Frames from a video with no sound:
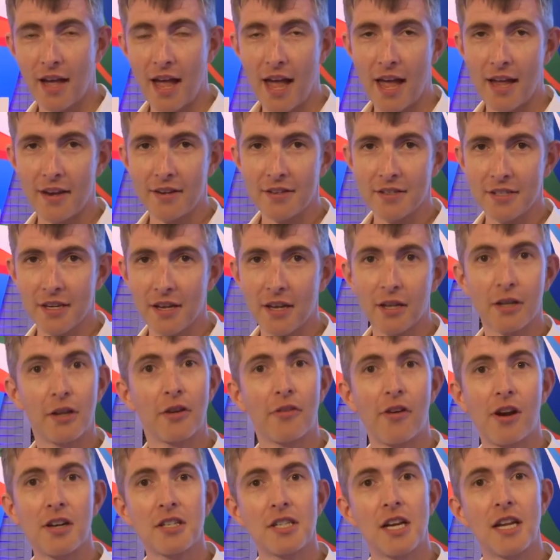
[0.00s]
and uh,
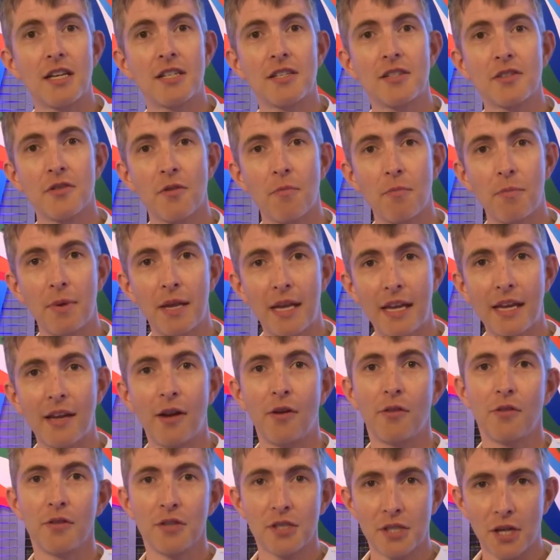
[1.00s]
congratulations on being
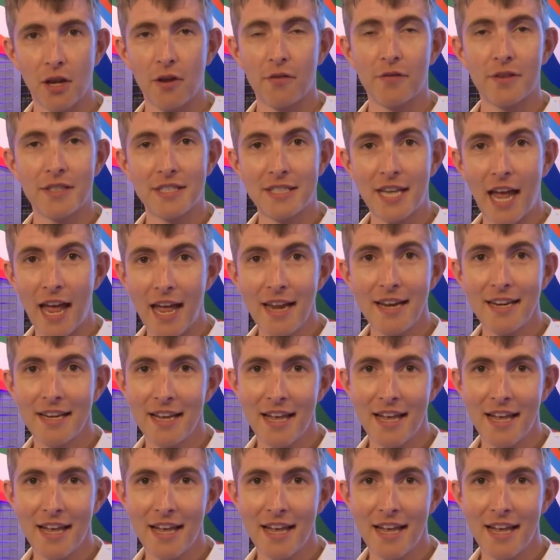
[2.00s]
on the show for 10